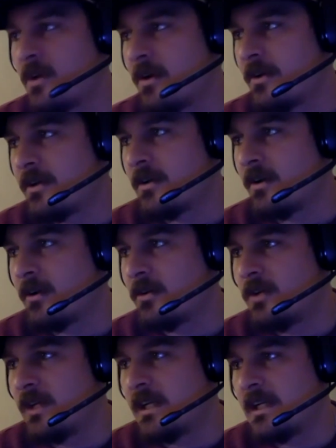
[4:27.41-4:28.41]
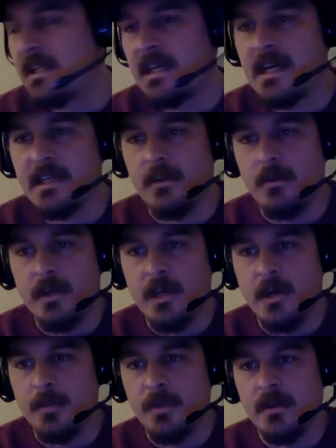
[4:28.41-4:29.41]
honored to talk to you, and anything I can do to
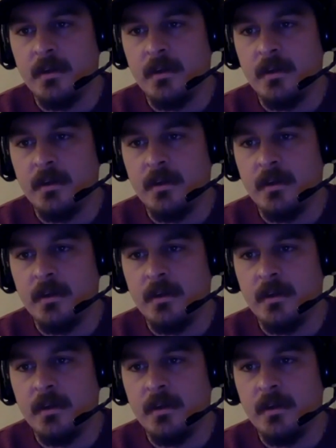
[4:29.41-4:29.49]
help you.